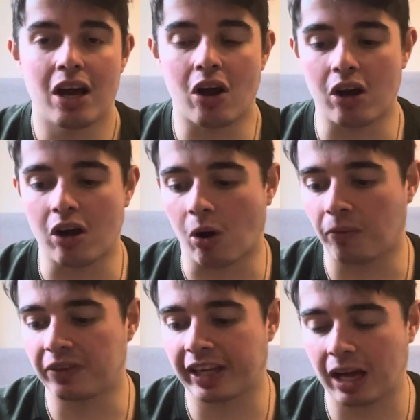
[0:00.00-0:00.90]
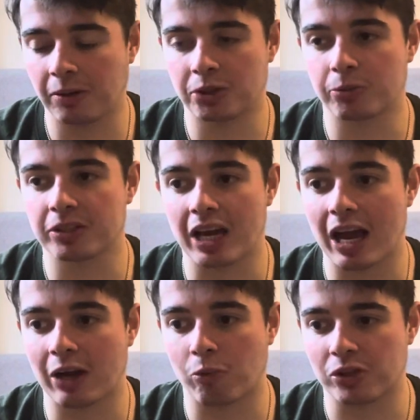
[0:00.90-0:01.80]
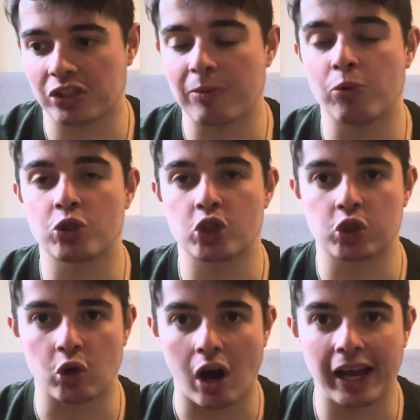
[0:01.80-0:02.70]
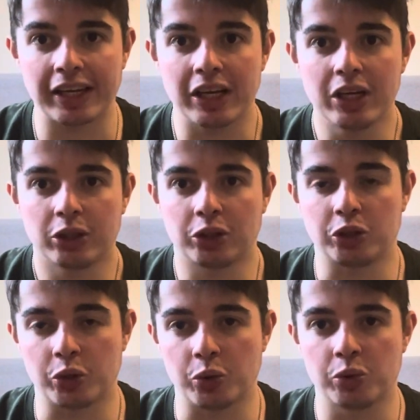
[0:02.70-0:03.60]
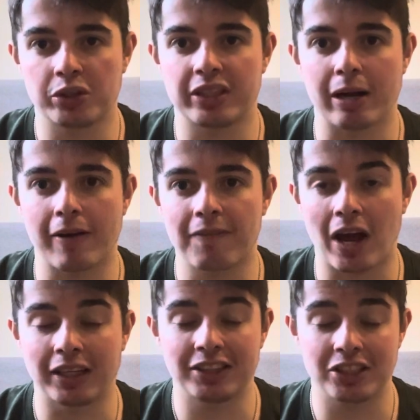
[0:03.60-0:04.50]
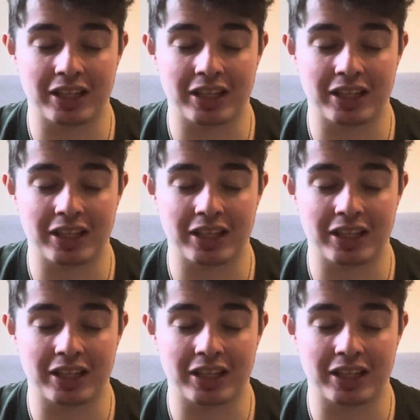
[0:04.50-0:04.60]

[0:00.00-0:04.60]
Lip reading: on the counter-attack, which they will try to use to their advantage.